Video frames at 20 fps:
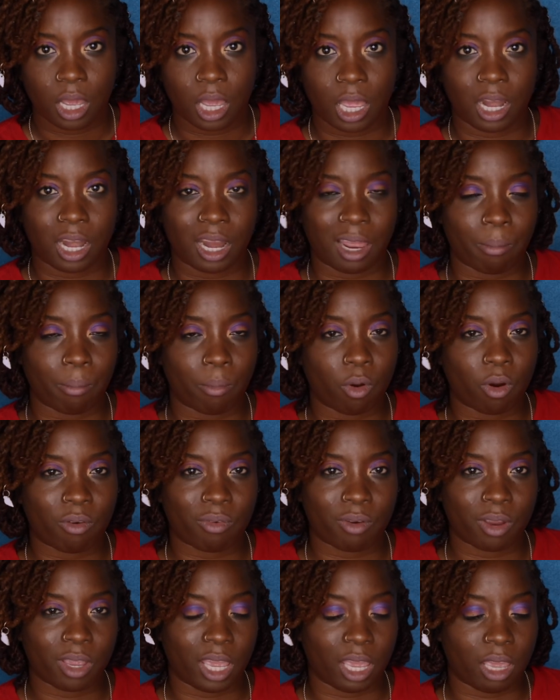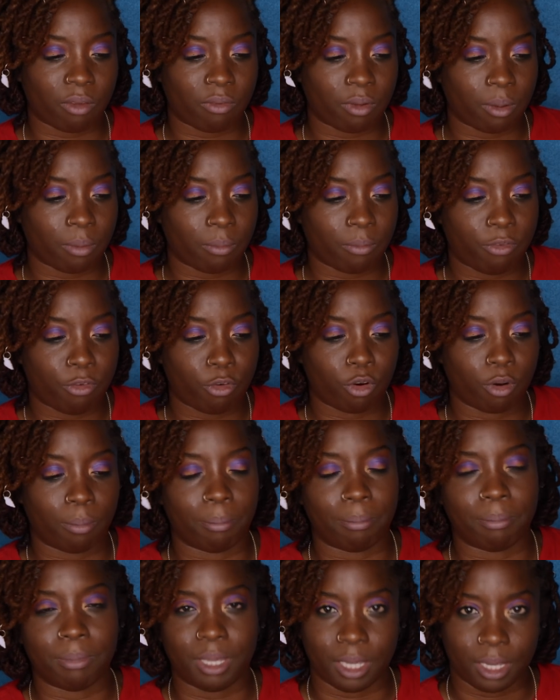And I more forgave him for
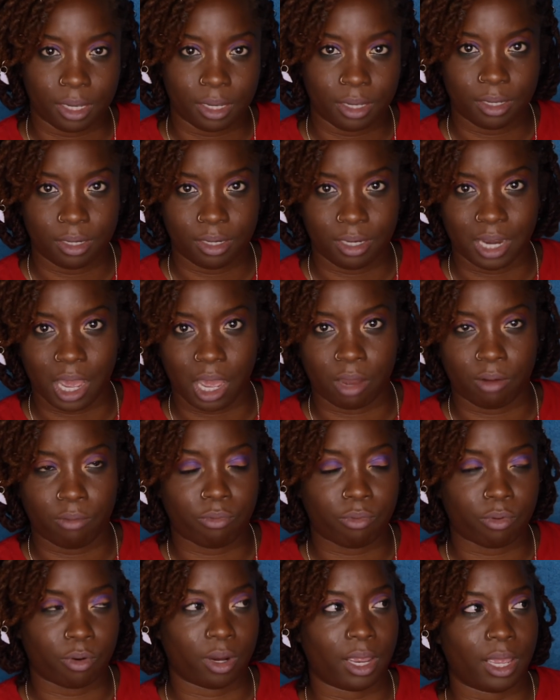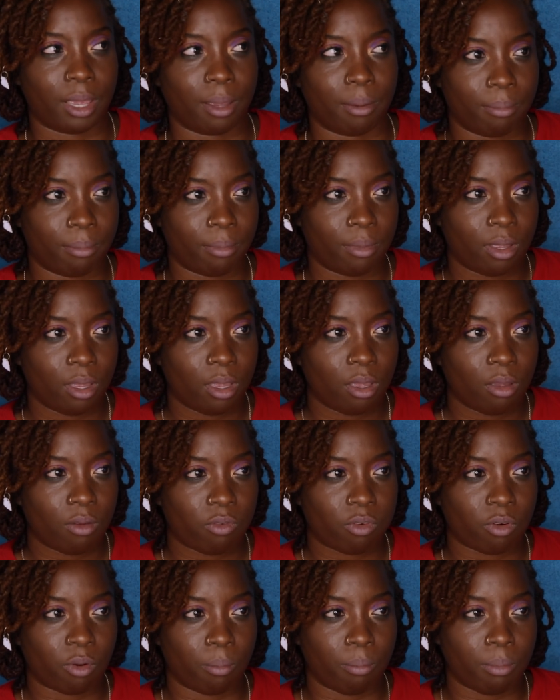me, not for him.
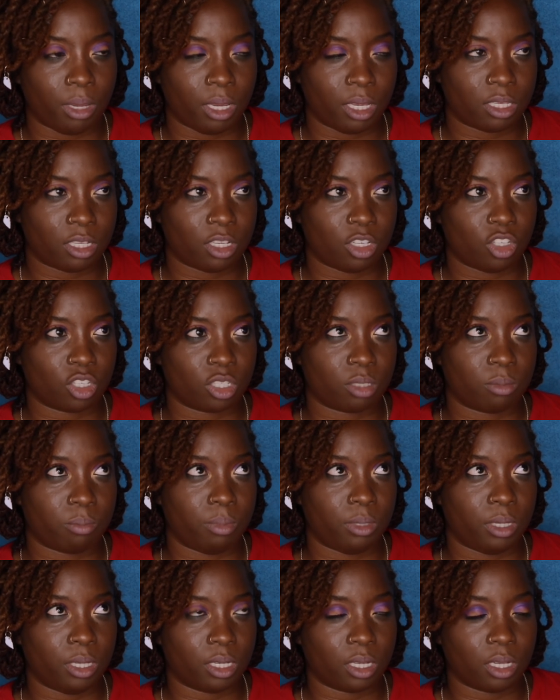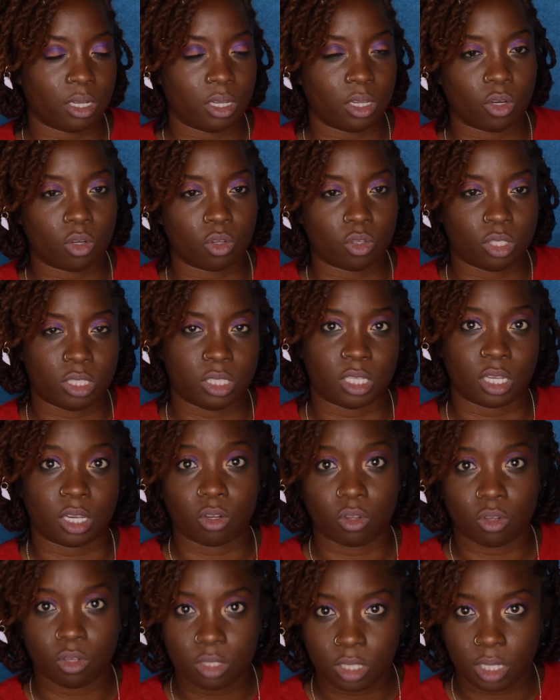For me to just be a little
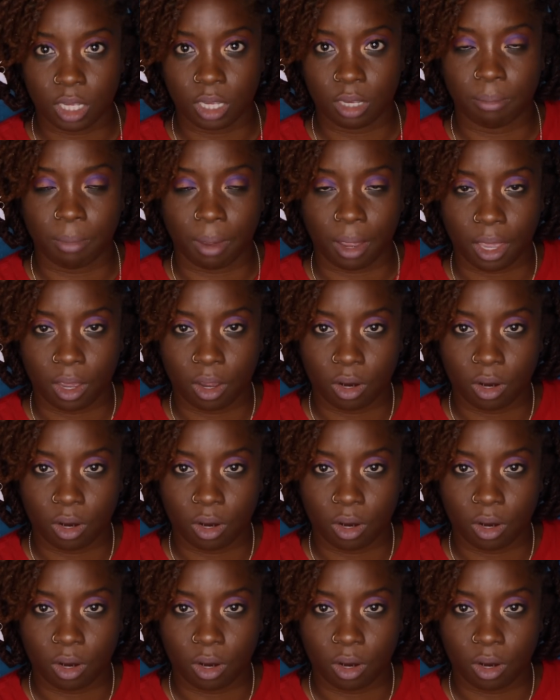settled in my